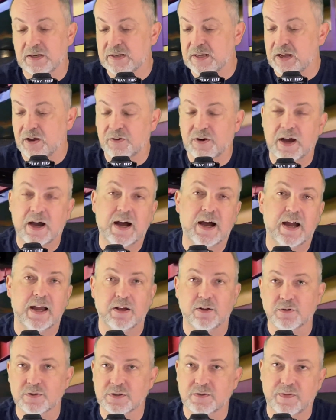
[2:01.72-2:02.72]
down
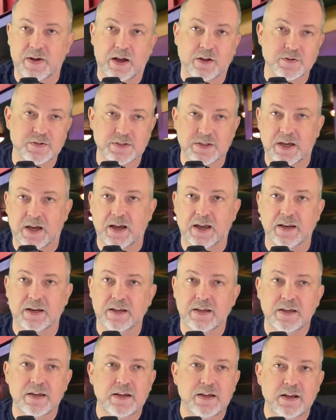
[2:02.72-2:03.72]
aisles of outside
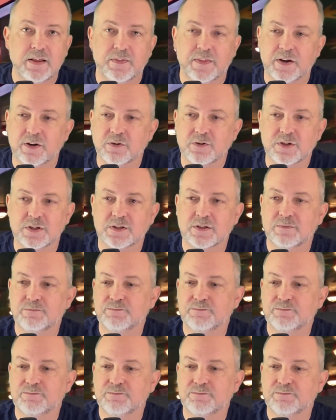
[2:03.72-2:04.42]
that are just